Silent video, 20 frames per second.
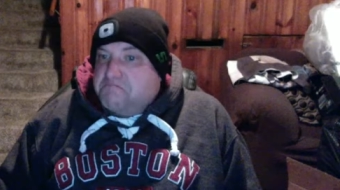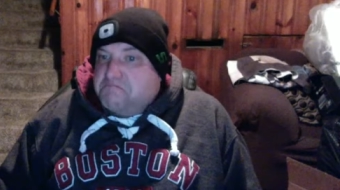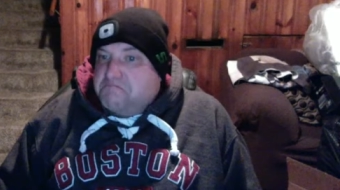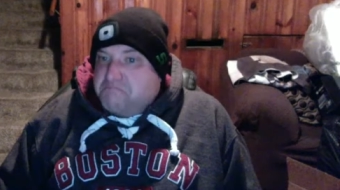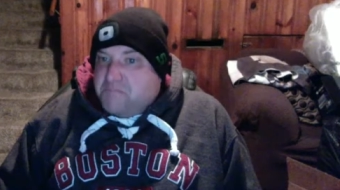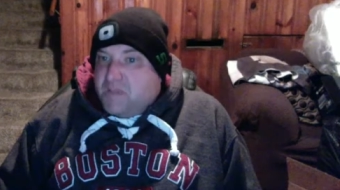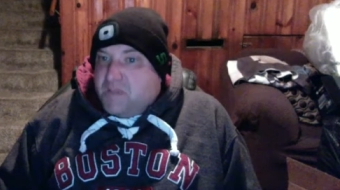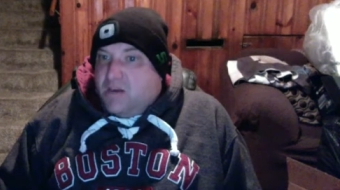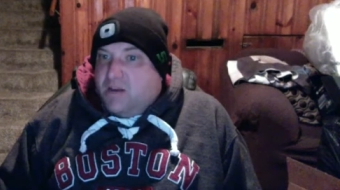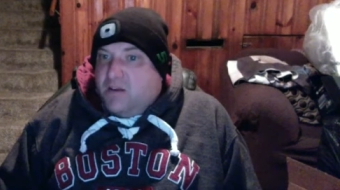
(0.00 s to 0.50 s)

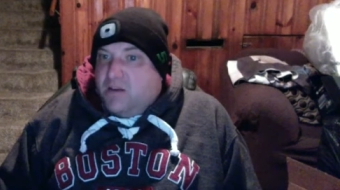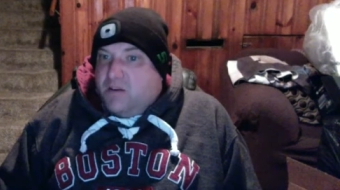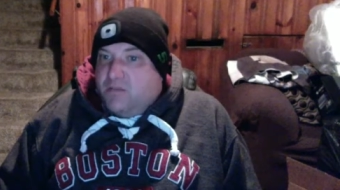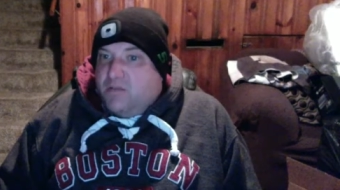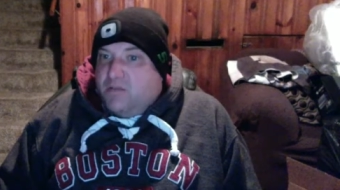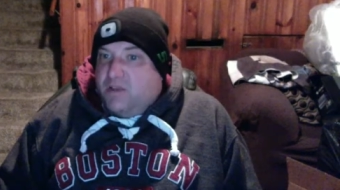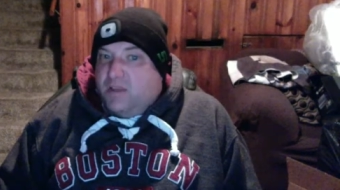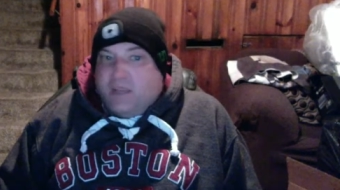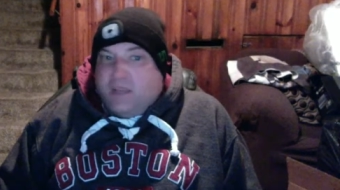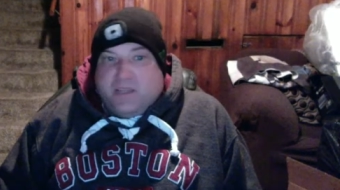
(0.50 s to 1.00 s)
You don't
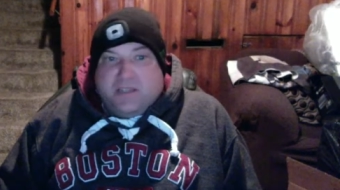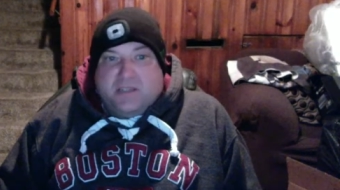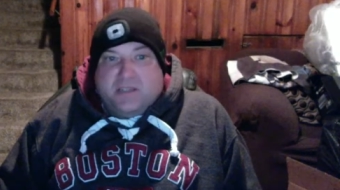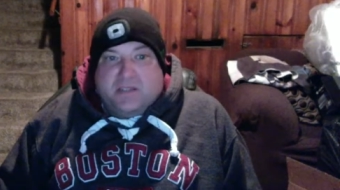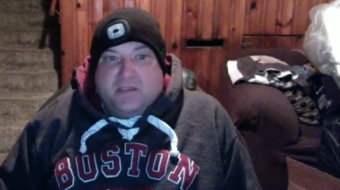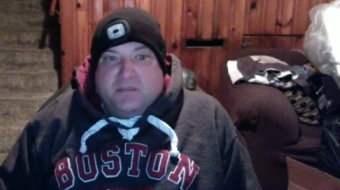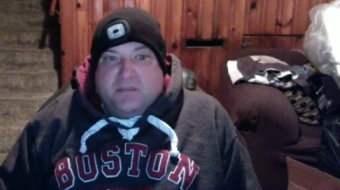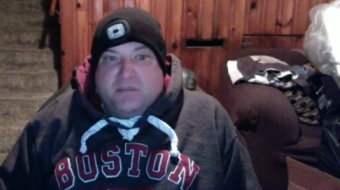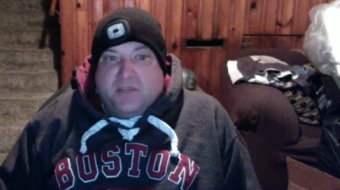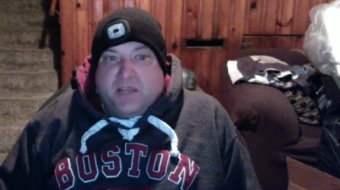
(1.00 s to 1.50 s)
realize it
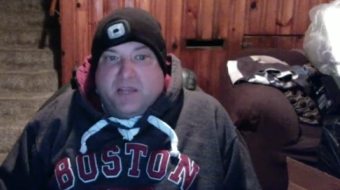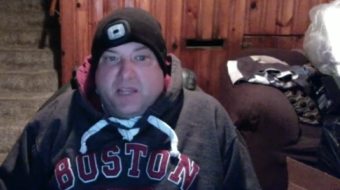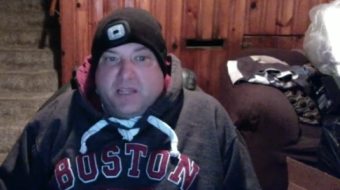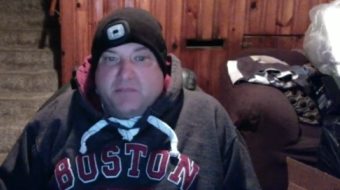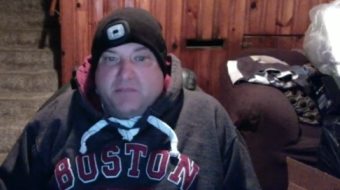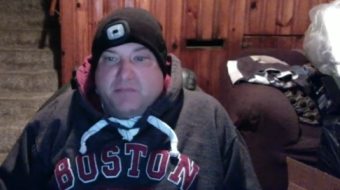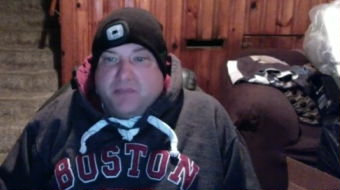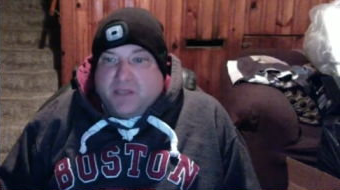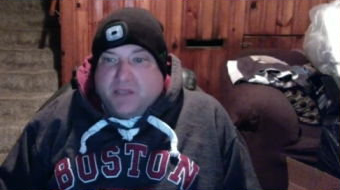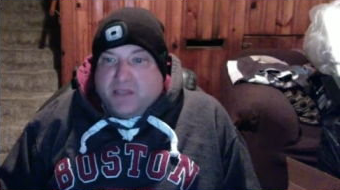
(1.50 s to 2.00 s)

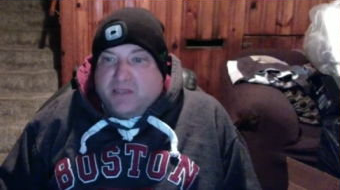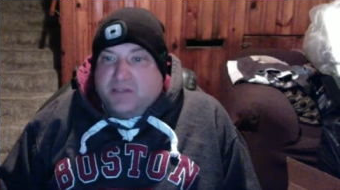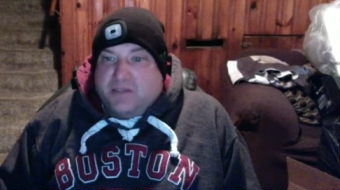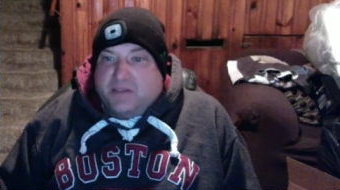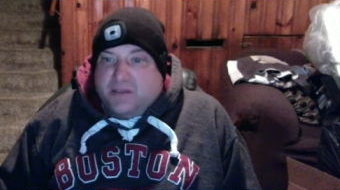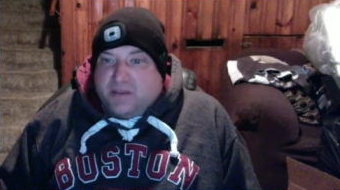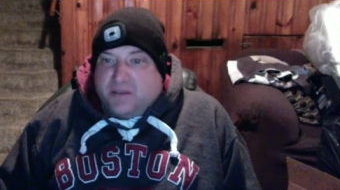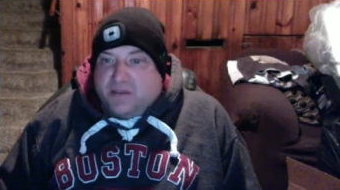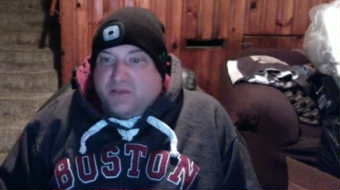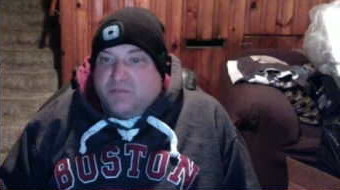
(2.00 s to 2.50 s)
sometimes, but
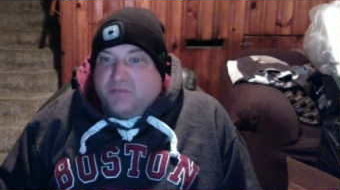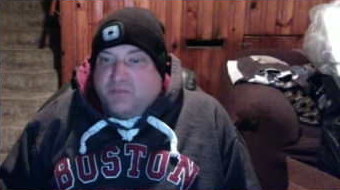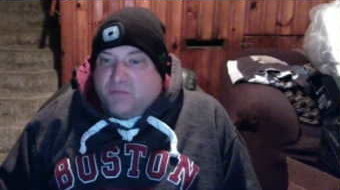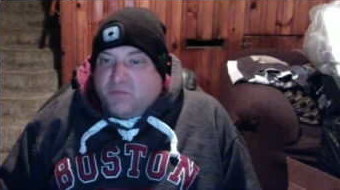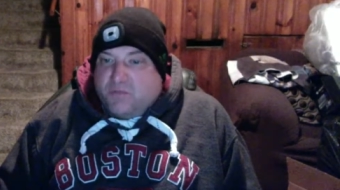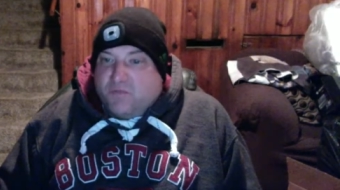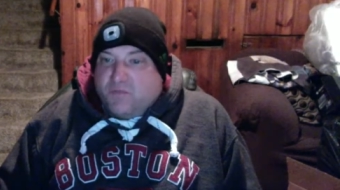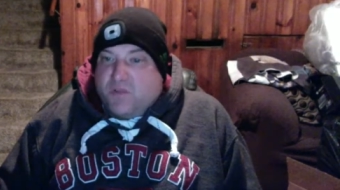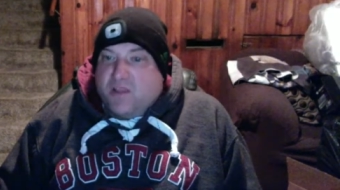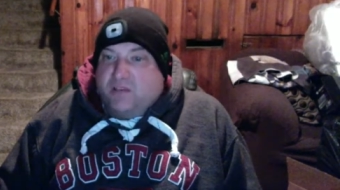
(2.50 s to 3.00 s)
that's
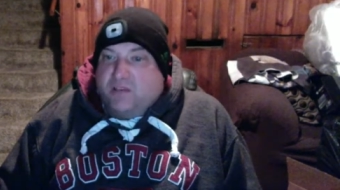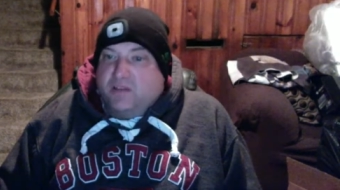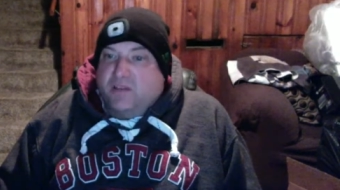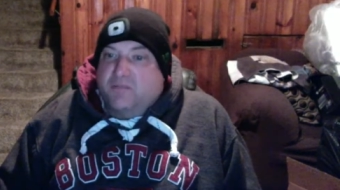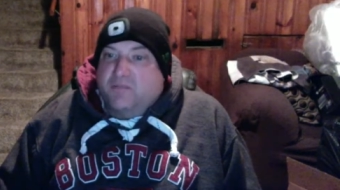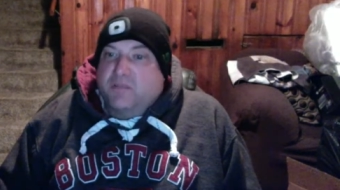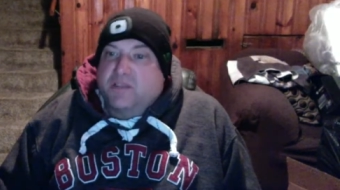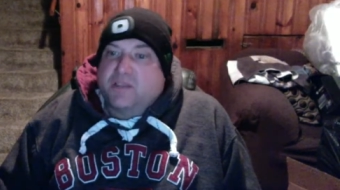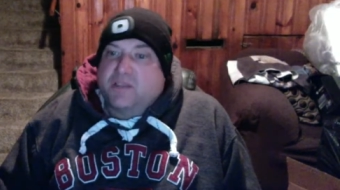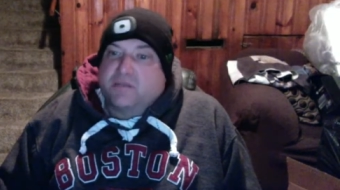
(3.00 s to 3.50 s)
we
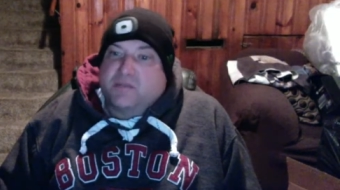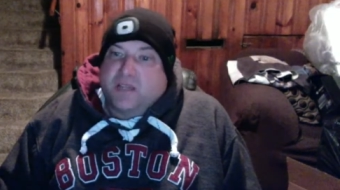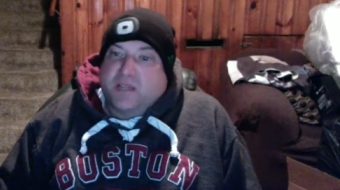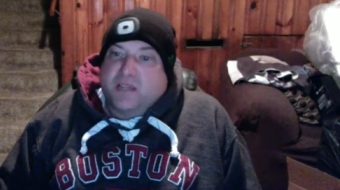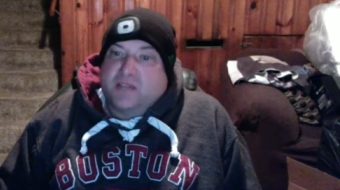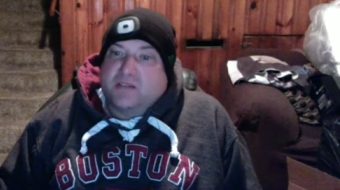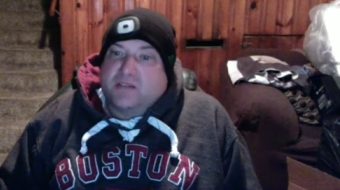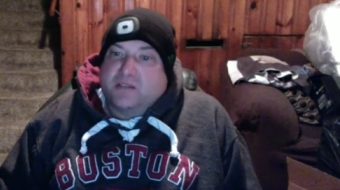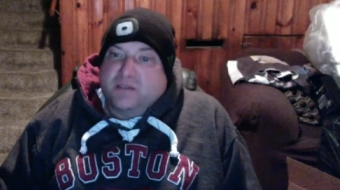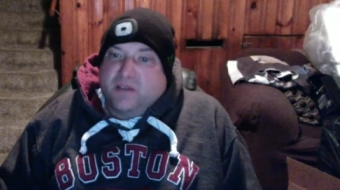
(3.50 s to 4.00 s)
live. But
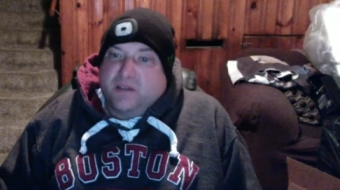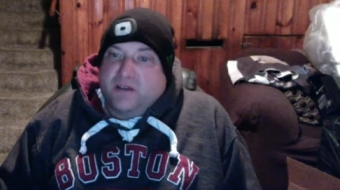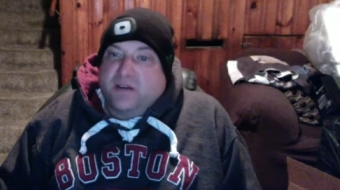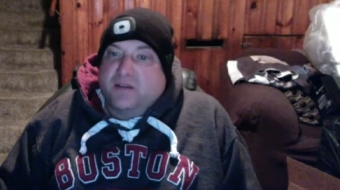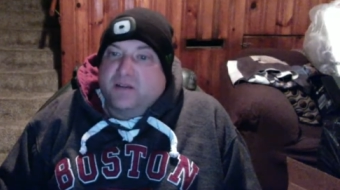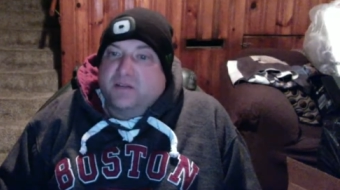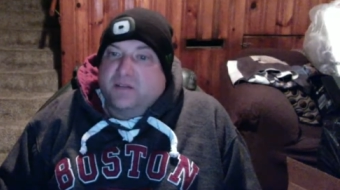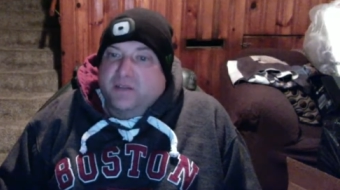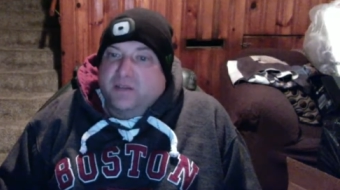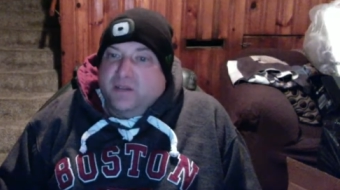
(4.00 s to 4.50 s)
sometimes a lot
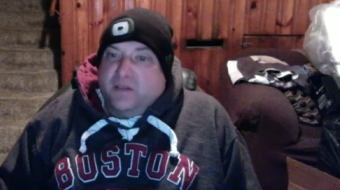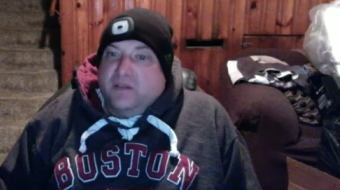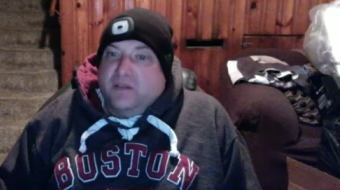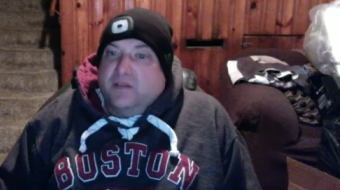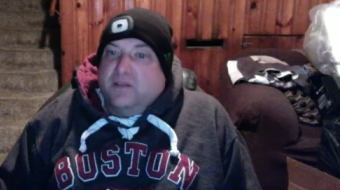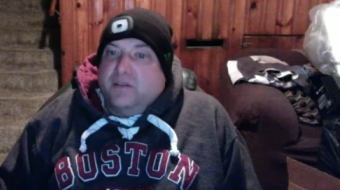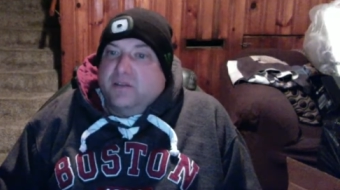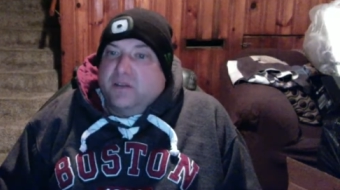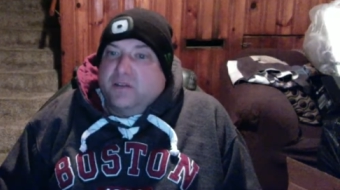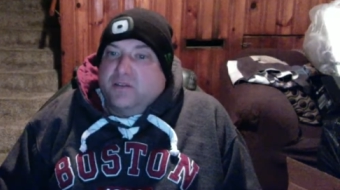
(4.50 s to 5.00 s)
of
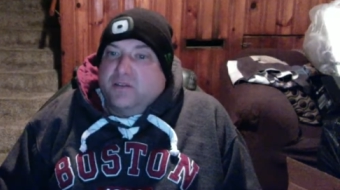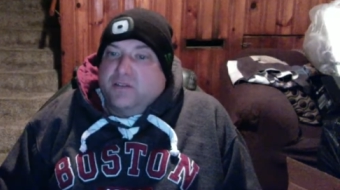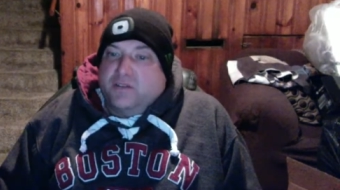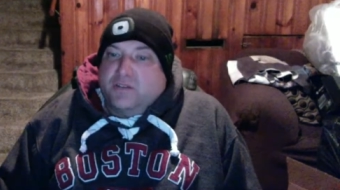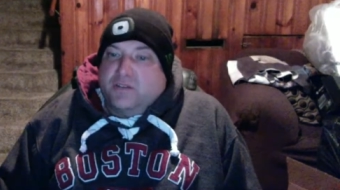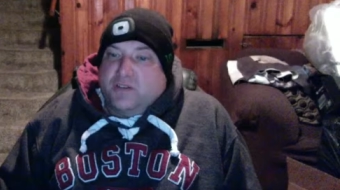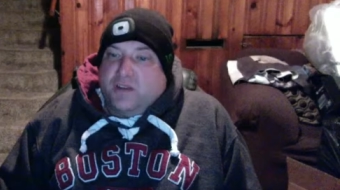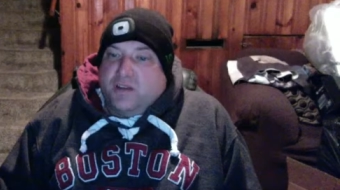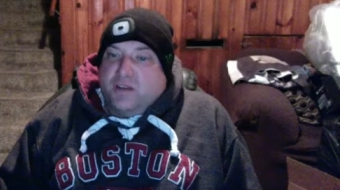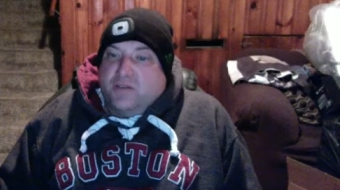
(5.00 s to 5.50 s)

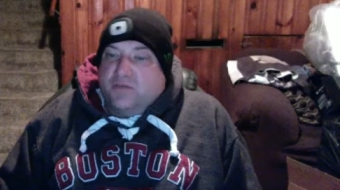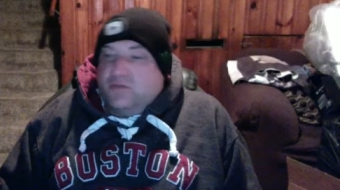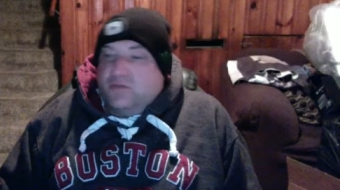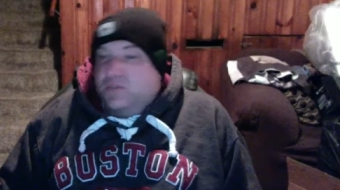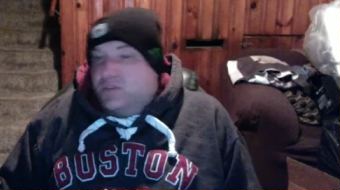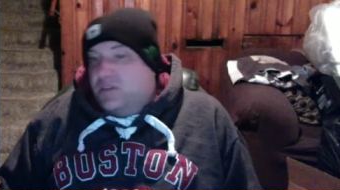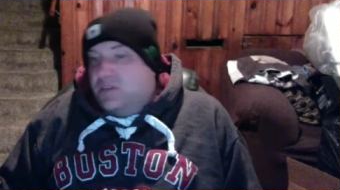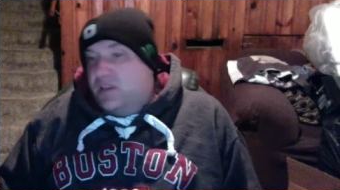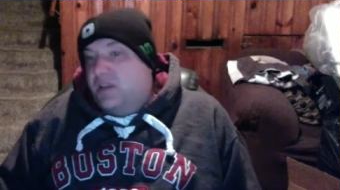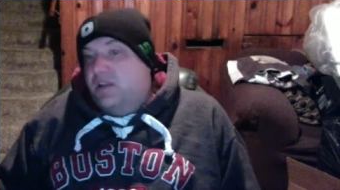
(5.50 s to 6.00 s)

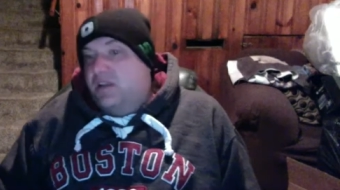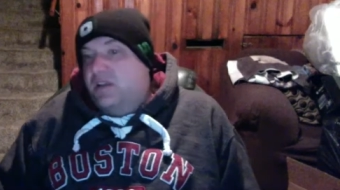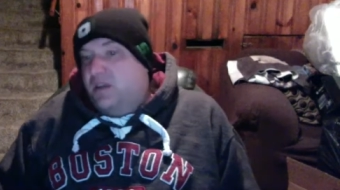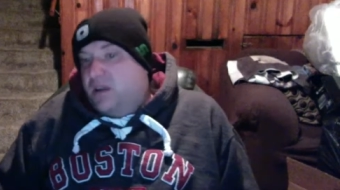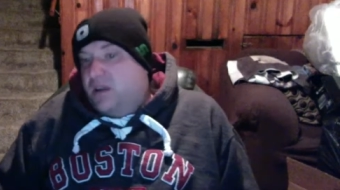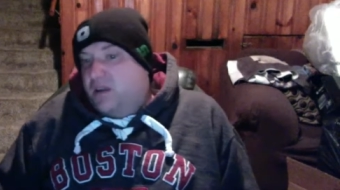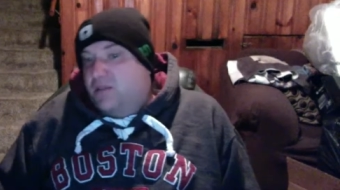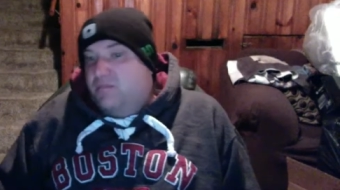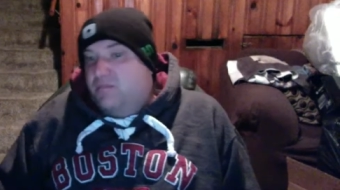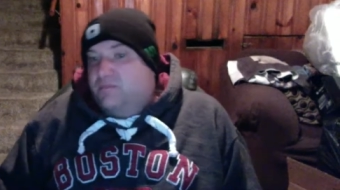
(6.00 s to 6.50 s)
interesting
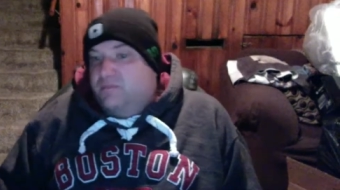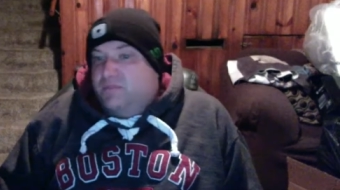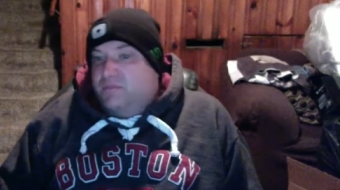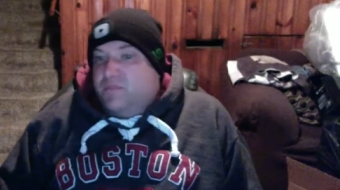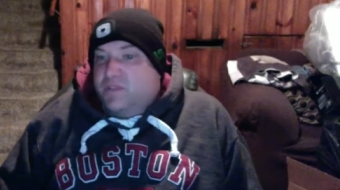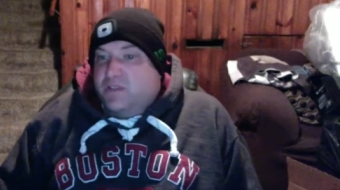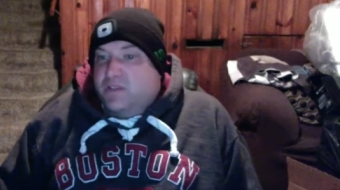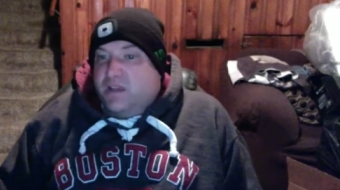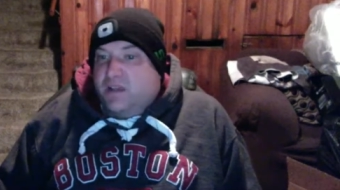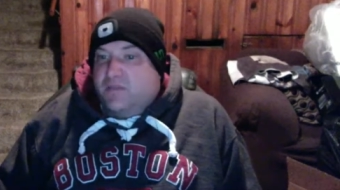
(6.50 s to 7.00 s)

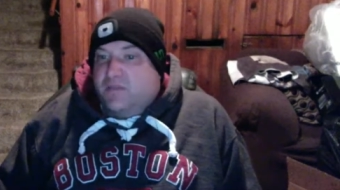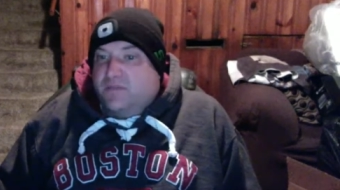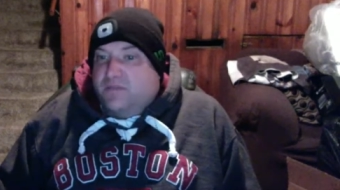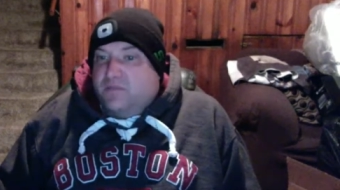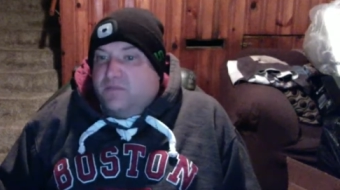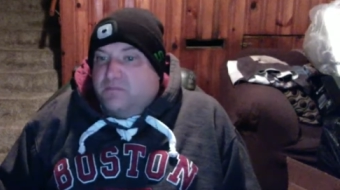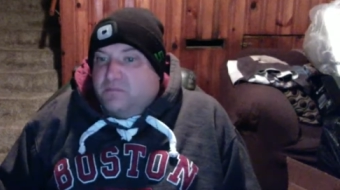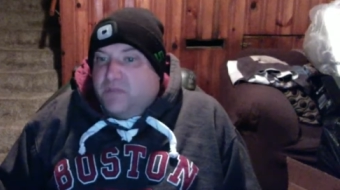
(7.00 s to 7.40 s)
stuff.